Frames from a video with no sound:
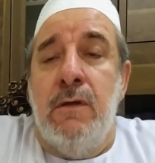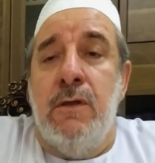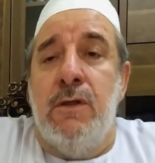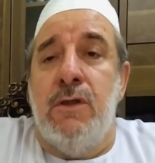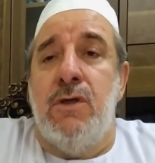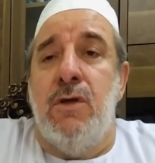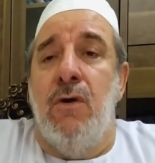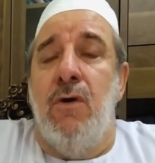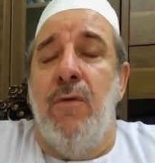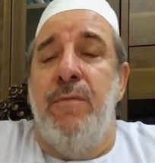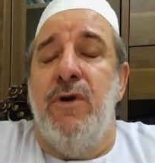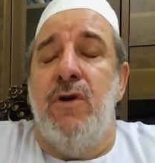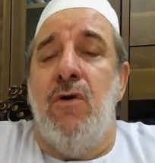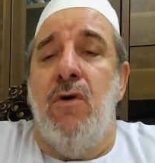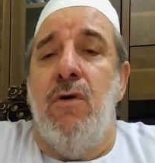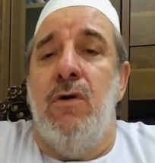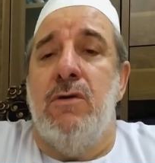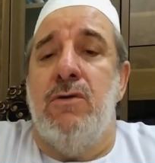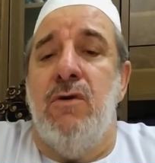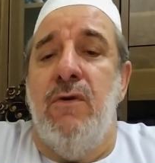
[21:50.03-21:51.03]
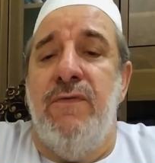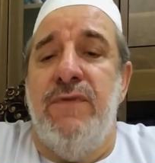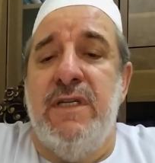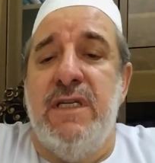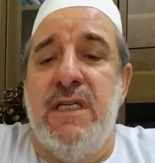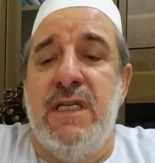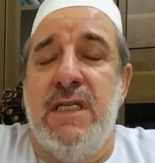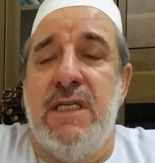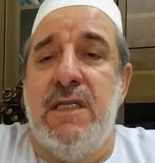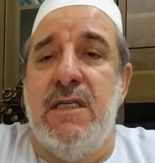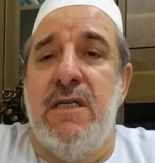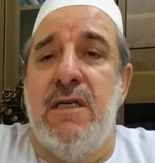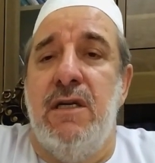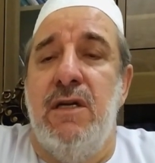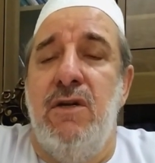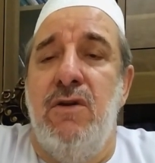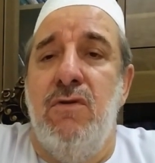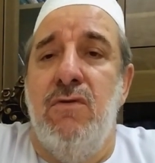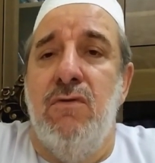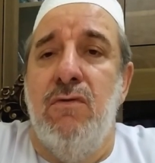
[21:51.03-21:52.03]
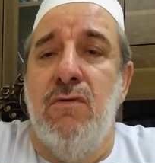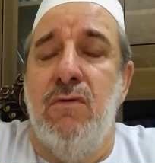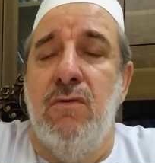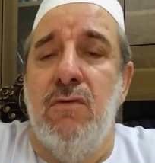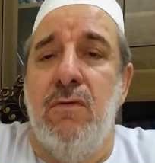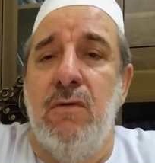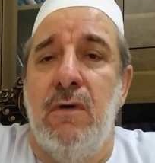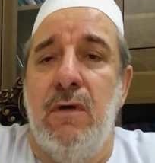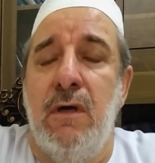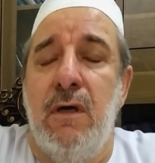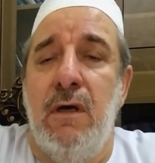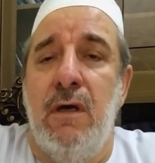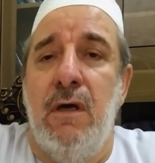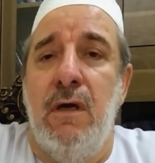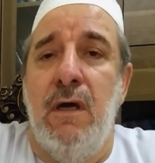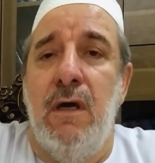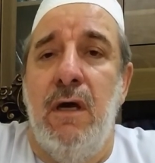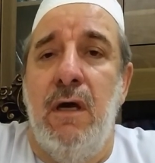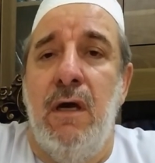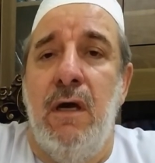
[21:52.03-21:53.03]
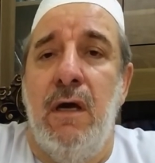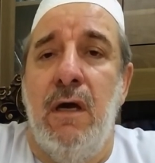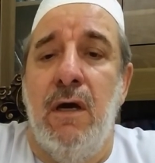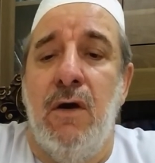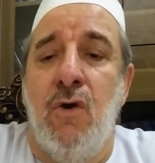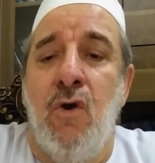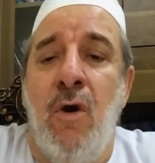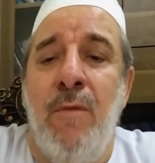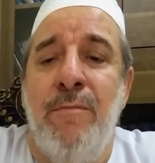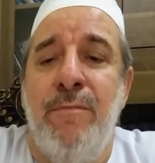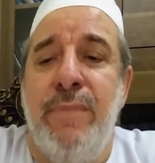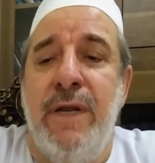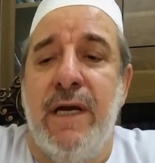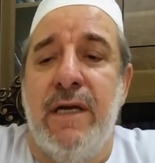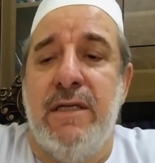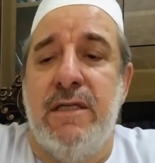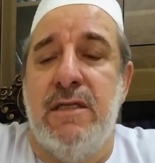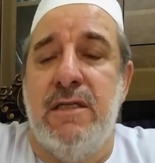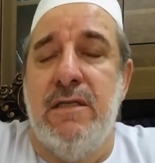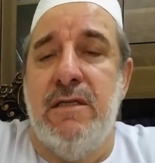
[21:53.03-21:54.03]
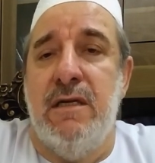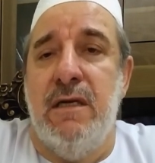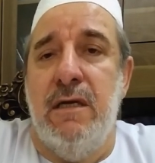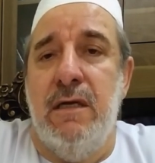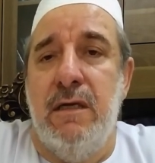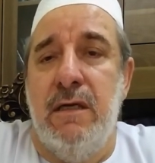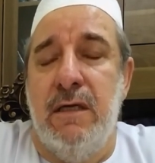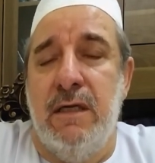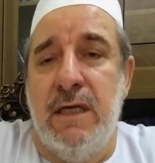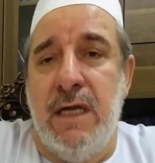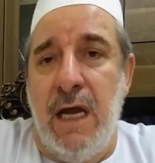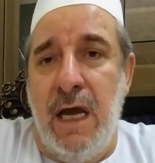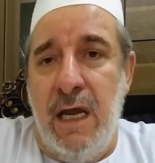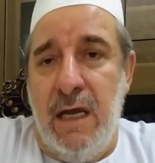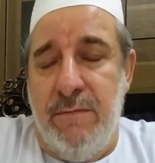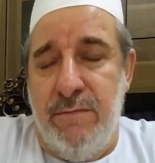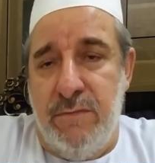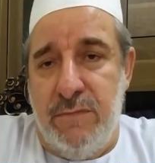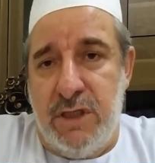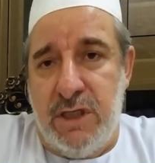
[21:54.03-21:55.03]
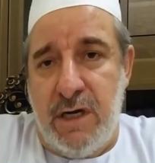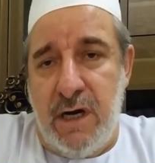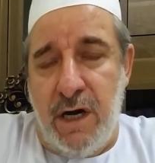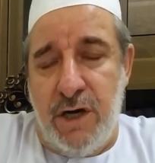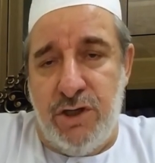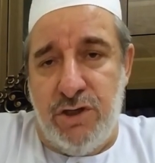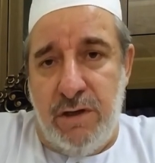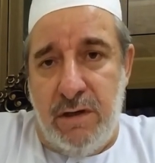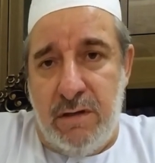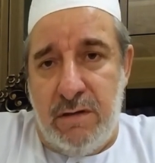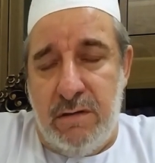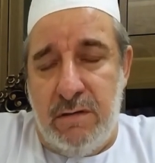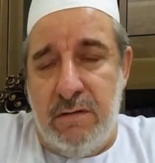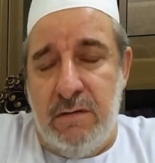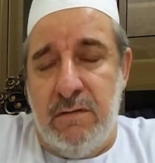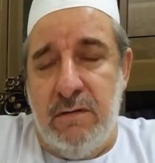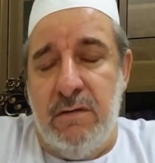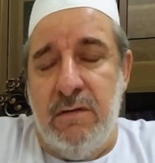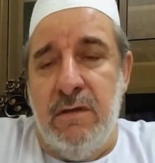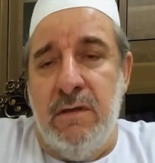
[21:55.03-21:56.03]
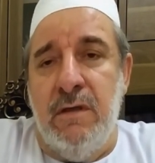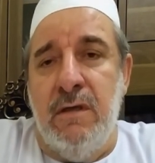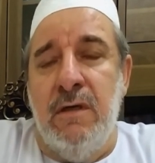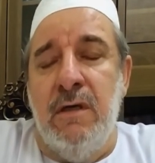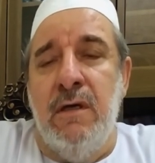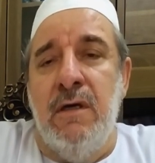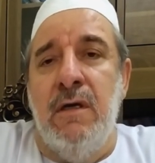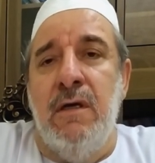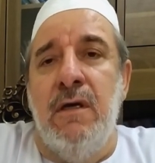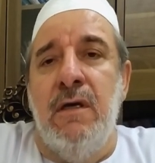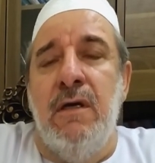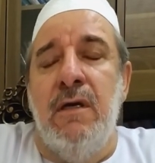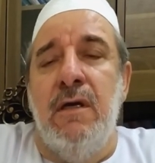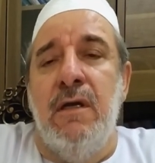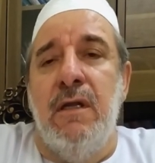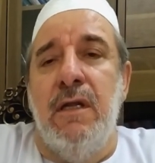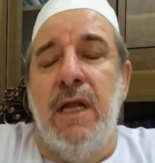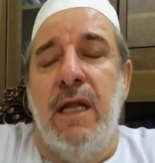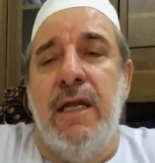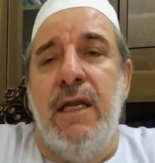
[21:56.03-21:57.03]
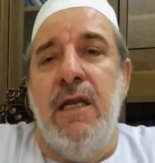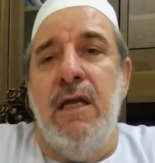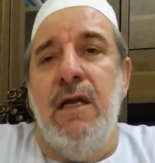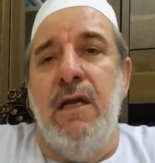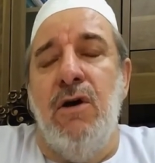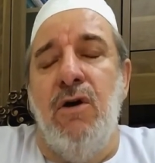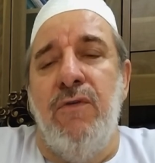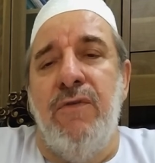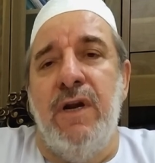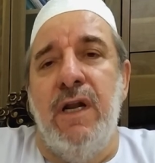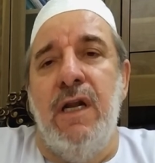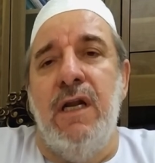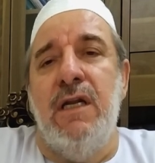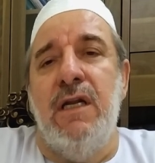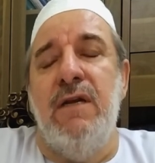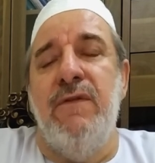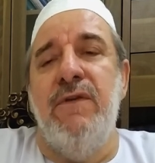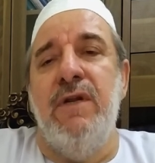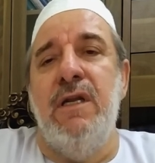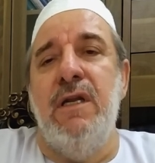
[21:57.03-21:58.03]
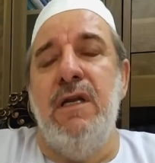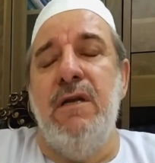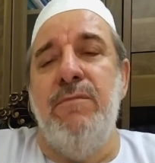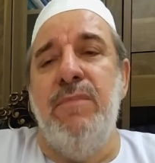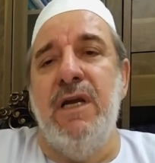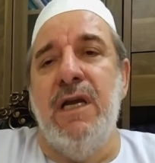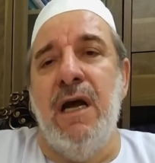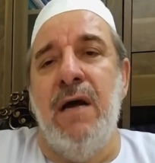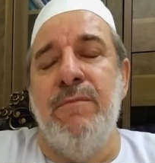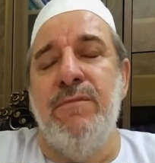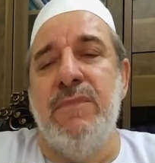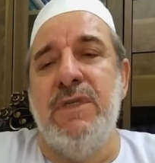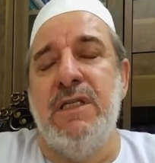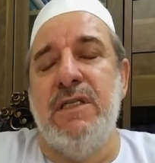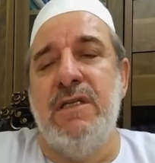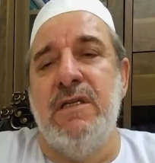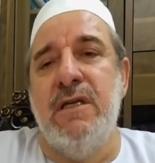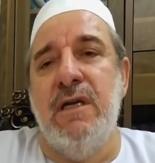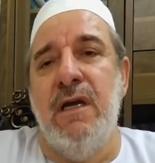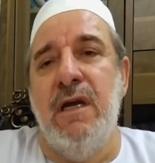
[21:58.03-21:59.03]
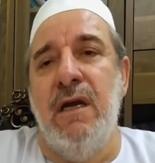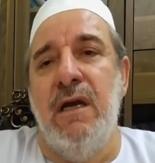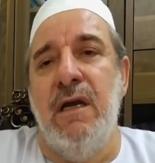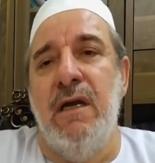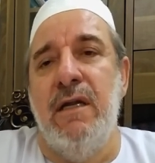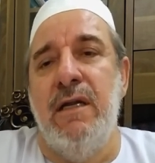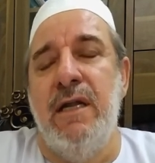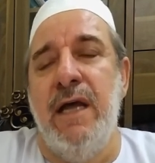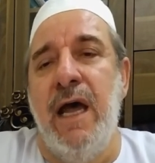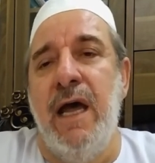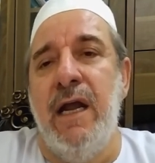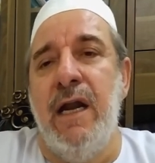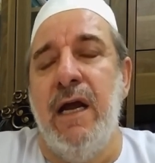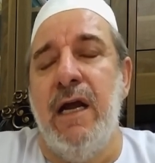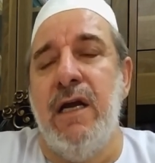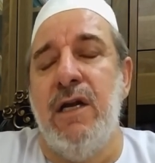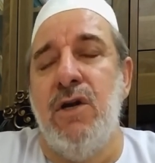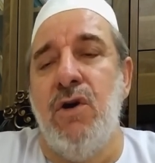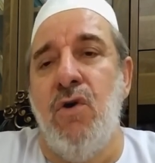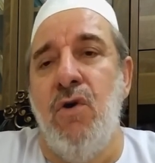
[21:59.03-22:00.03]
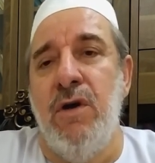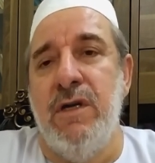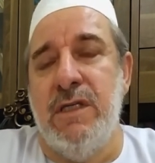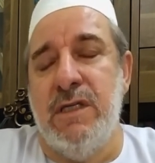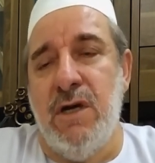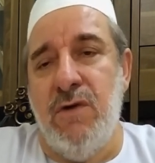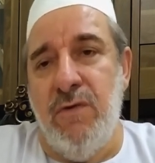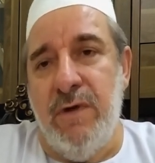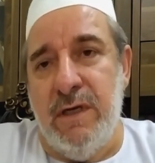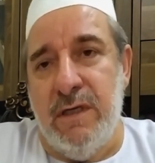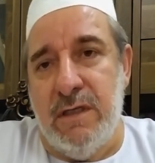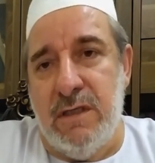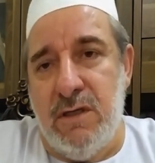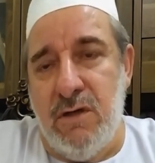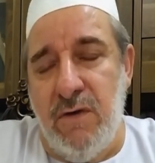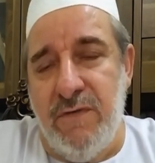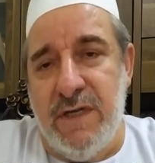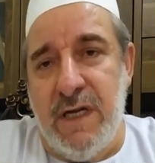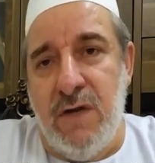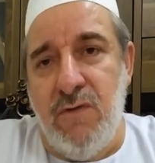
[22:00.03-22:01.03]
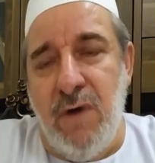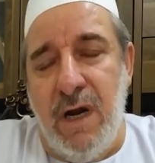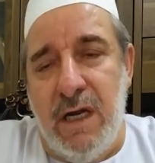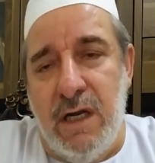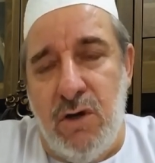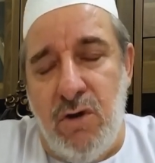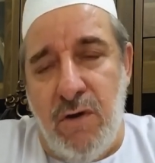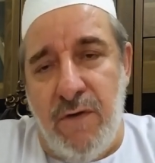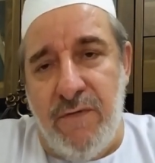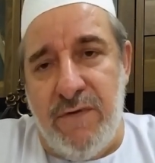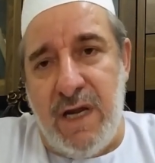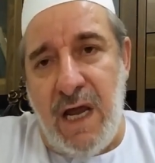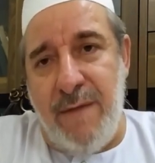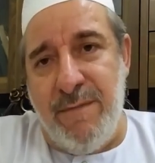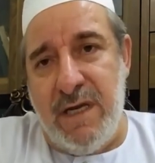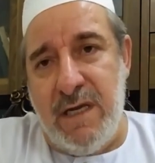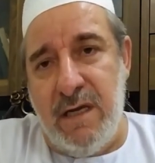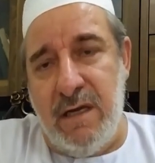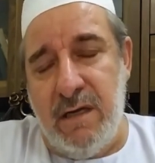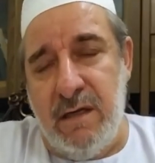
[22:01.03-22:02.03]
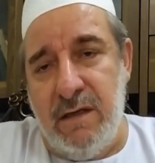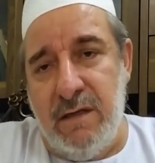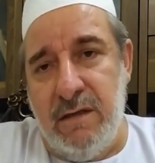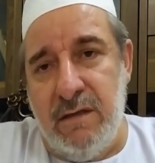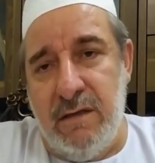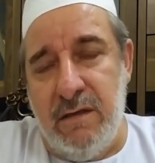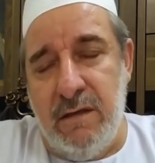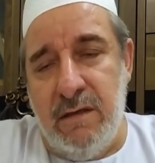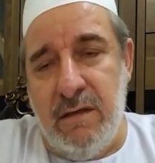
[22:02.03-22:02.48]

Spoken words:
So because of this new complex time structure, the theory of relativity becomes a direct consequence of the duality of time theory.